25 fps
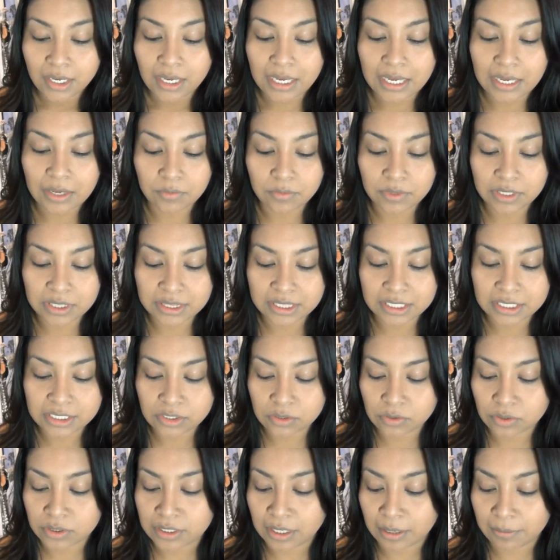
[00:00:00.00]
And with
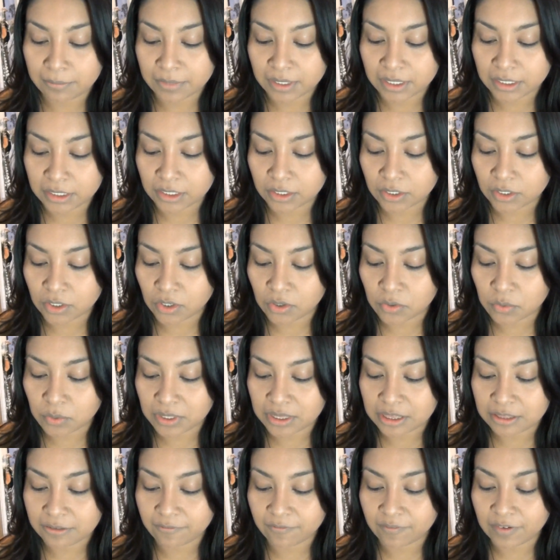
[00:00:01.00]
this one, I'm going to go
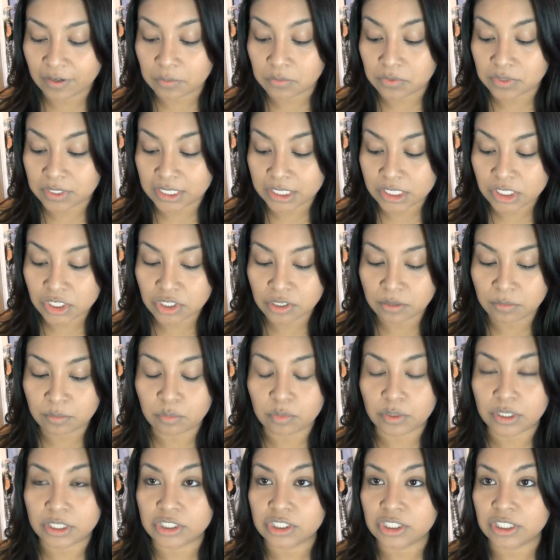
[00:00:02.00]
with the foundation
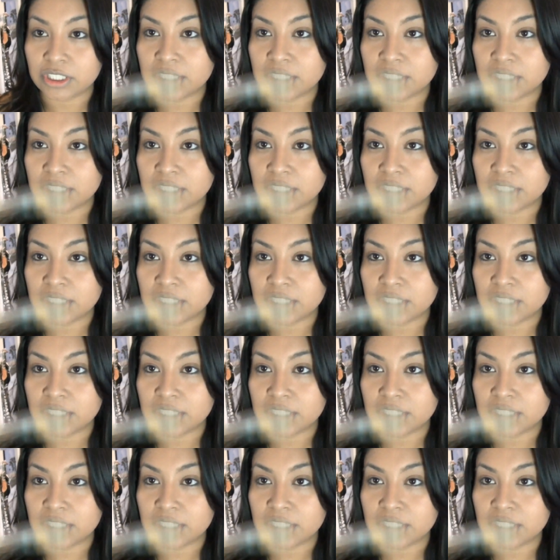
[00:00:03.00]
brush,